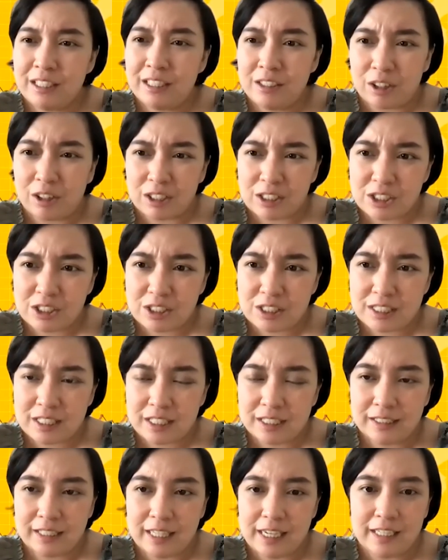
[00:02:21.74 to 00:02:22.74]
conscious
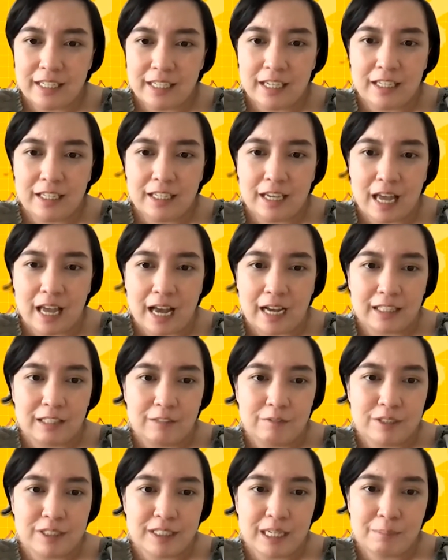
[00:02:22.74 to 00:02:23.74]
in taking
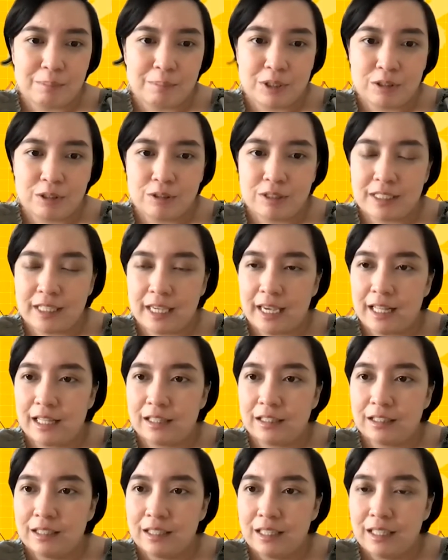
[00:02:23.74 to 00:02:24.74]
active steps to
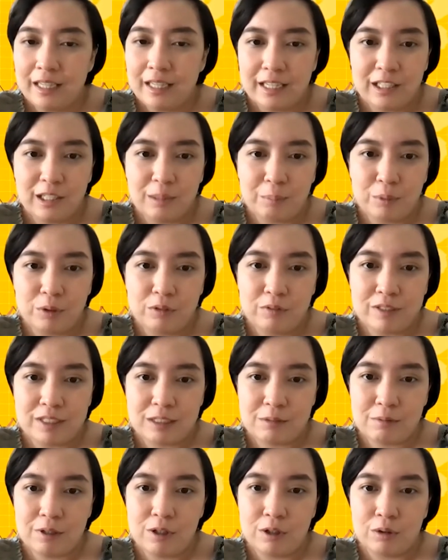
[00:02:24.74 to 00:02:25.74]
scale and improve
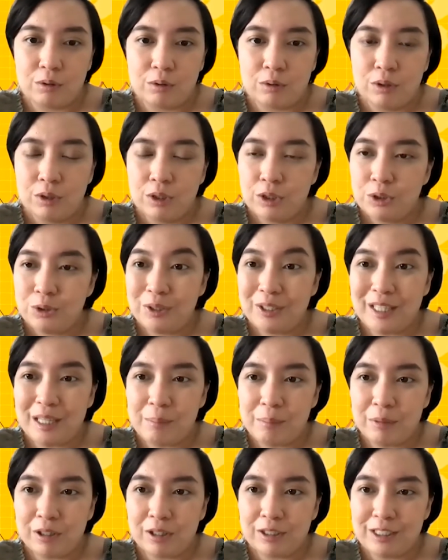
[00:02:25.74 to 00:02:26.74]
as we go to
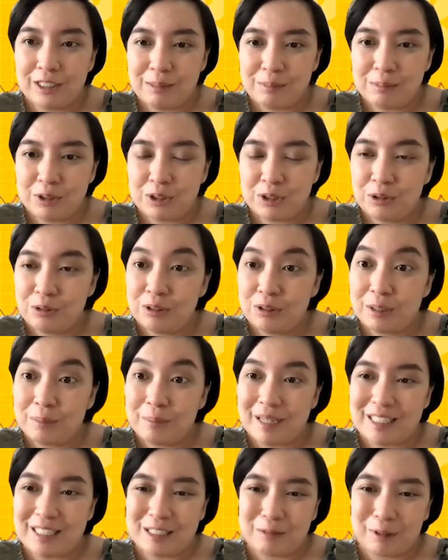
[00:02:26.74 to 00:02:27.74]
enable our teams to do their
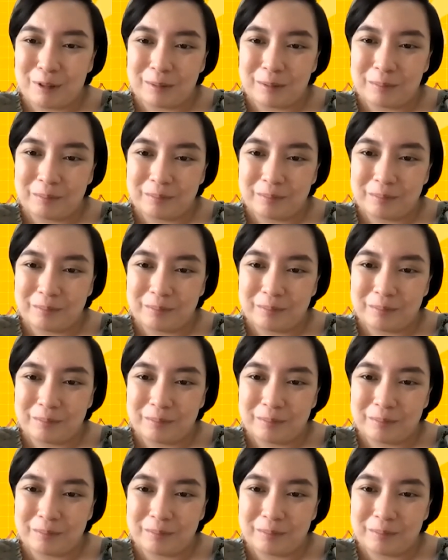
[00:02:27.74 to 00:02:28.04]
best work.